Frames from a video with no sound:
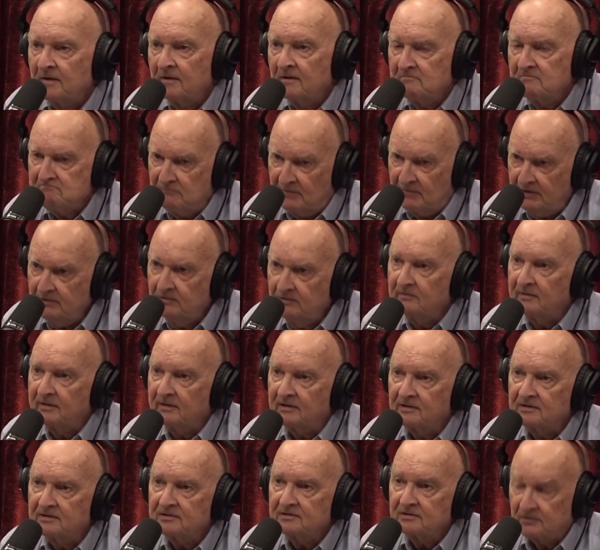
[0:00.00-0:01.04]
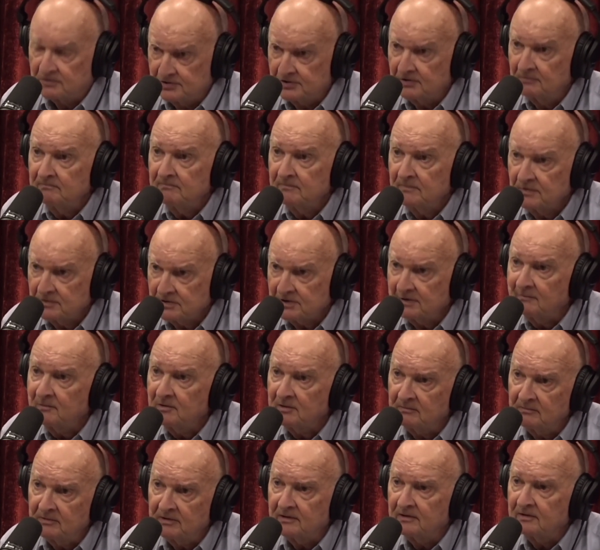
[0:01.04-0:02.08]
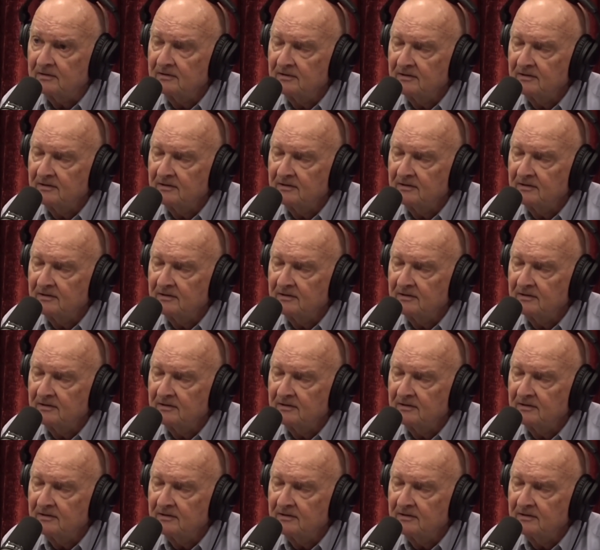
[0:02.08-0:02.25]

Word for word: They knew English, or some of them did.